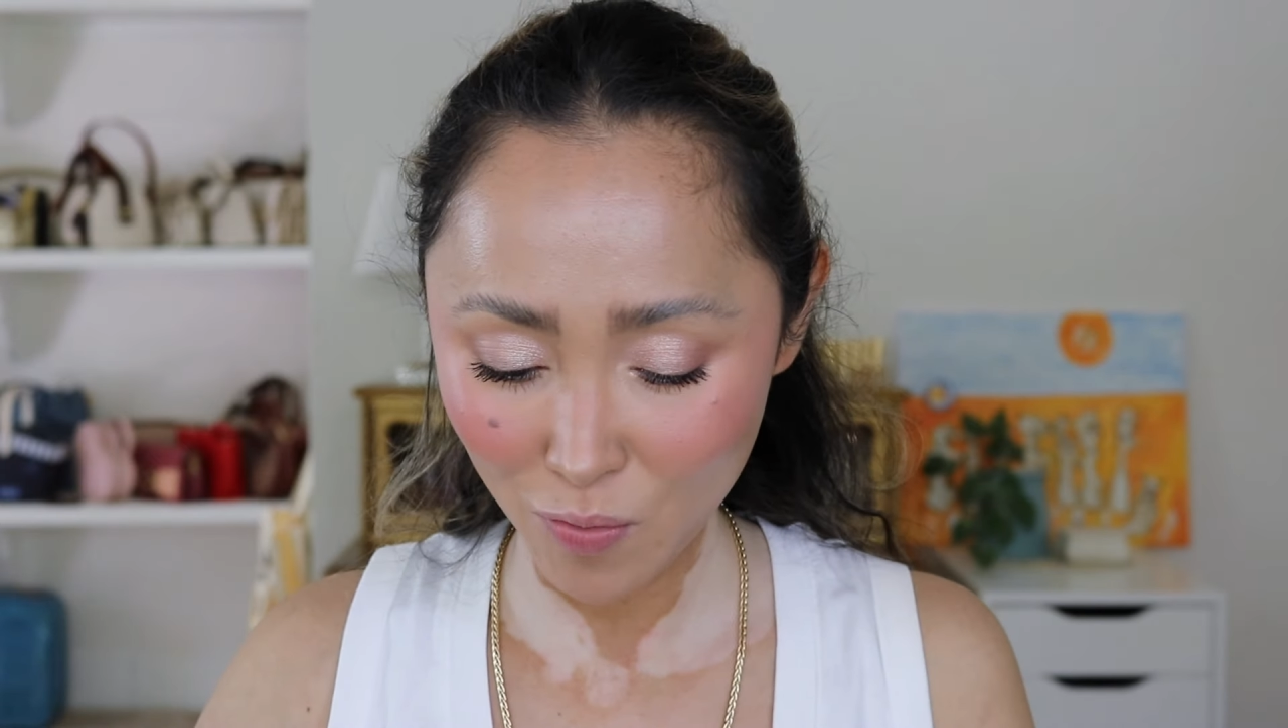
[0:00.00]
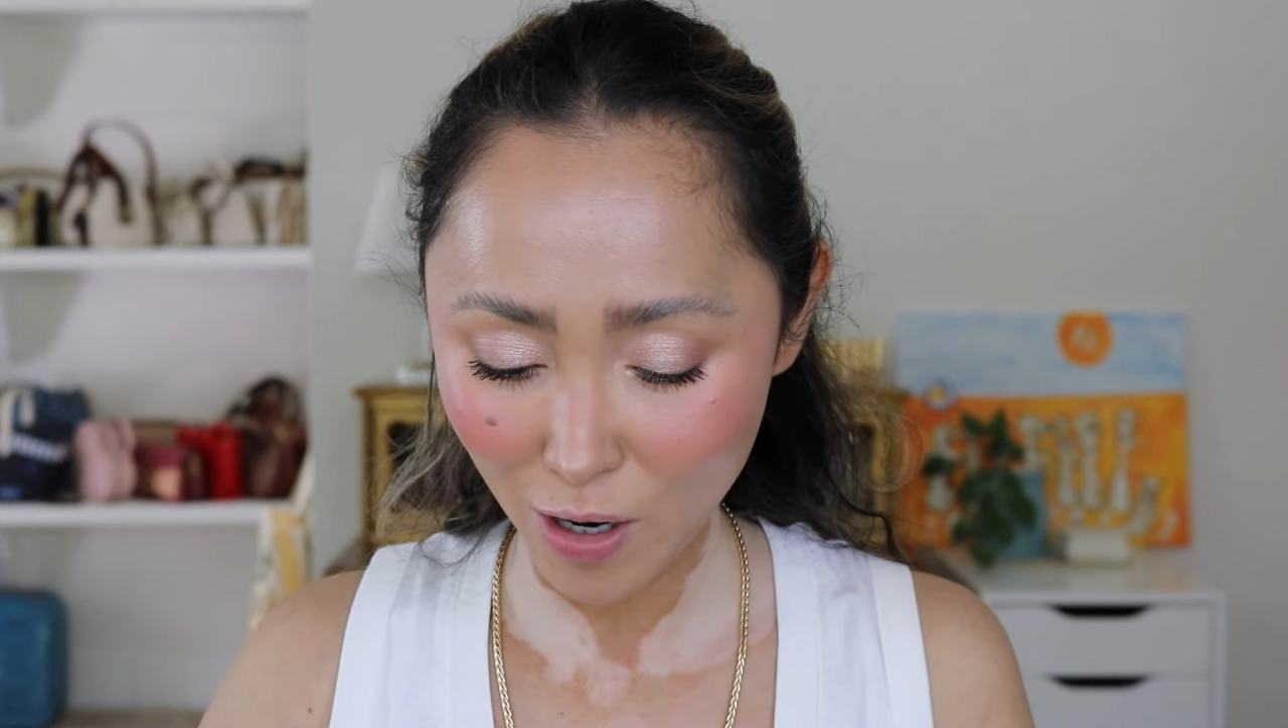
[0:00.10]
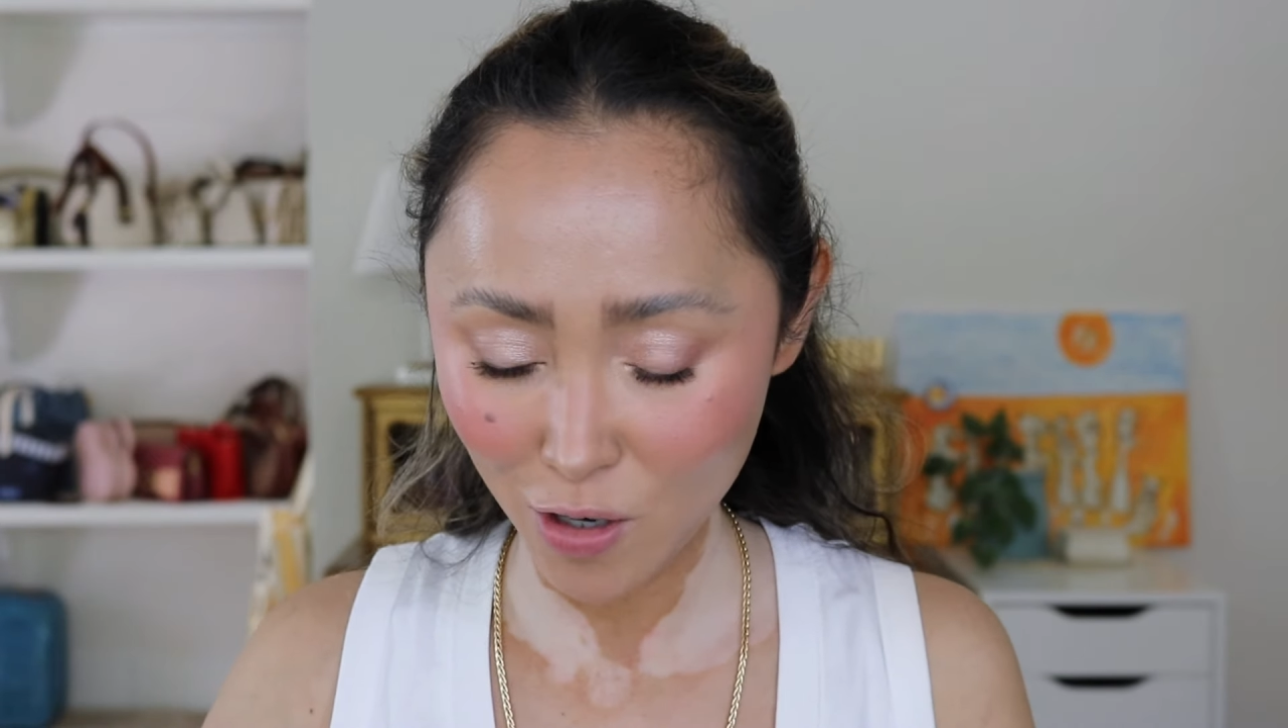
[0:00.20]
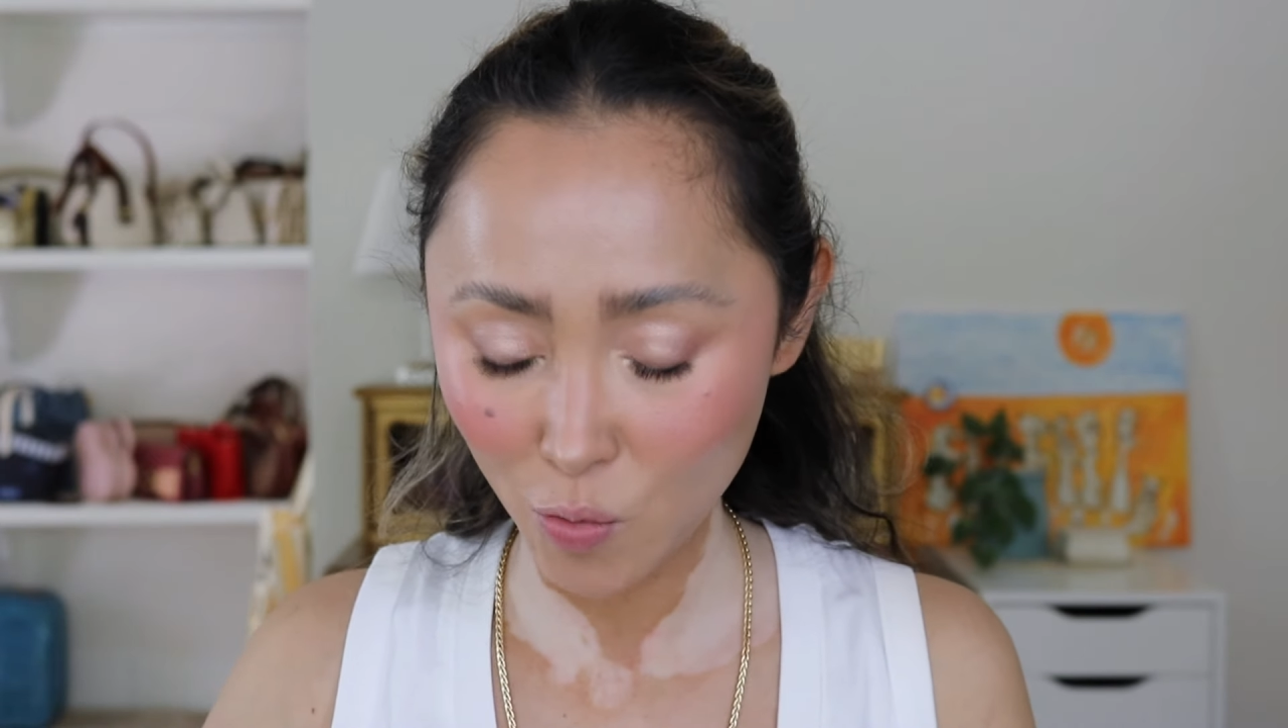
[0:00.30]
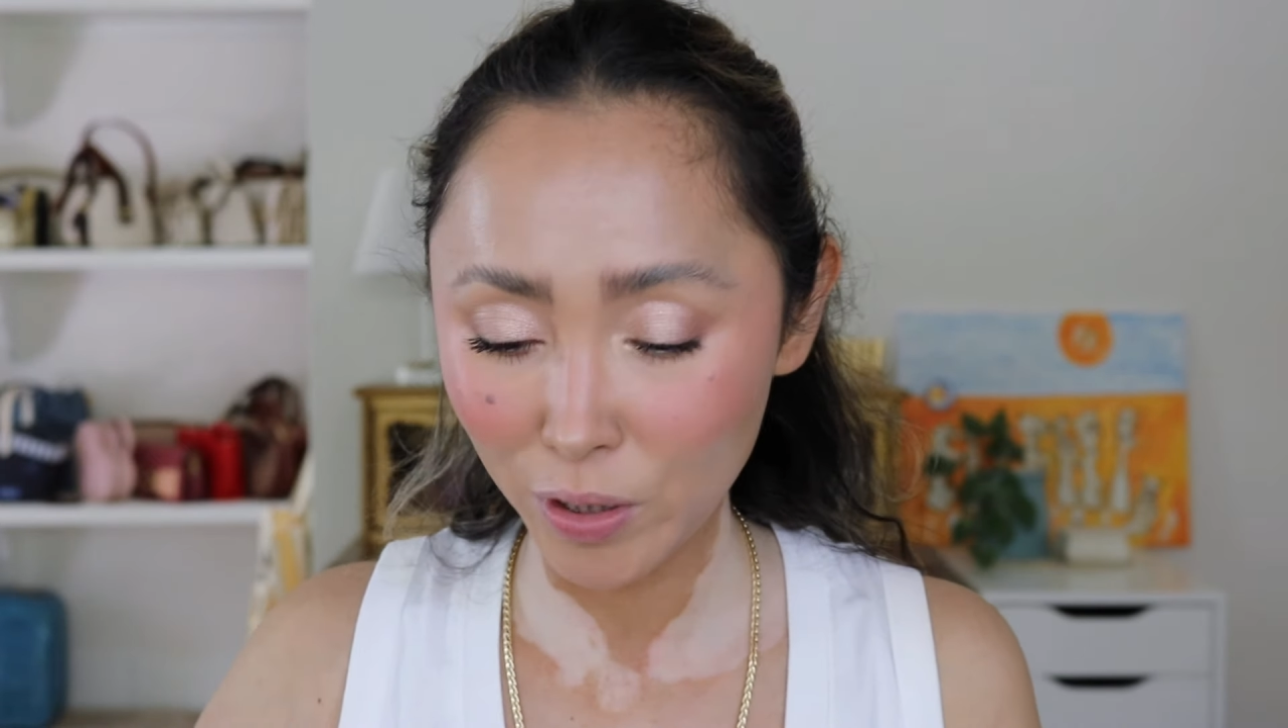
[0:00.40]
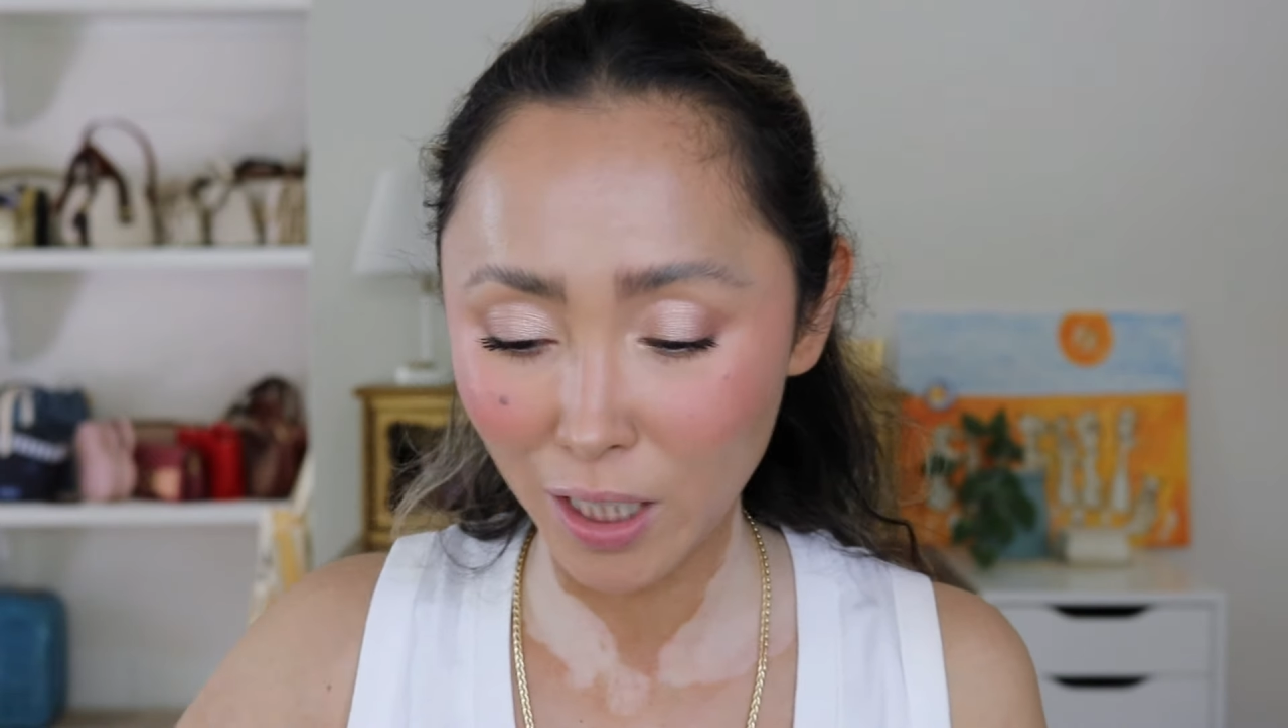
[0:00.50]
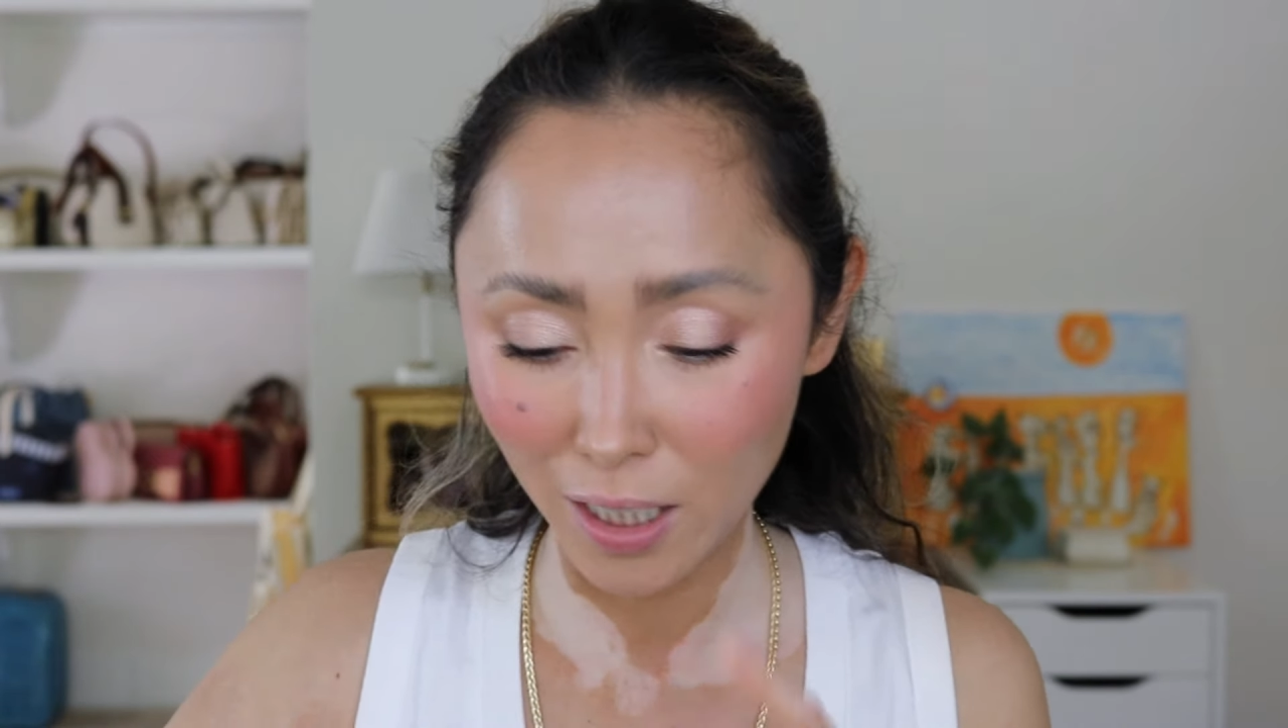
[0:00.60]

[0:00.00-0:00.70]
on with the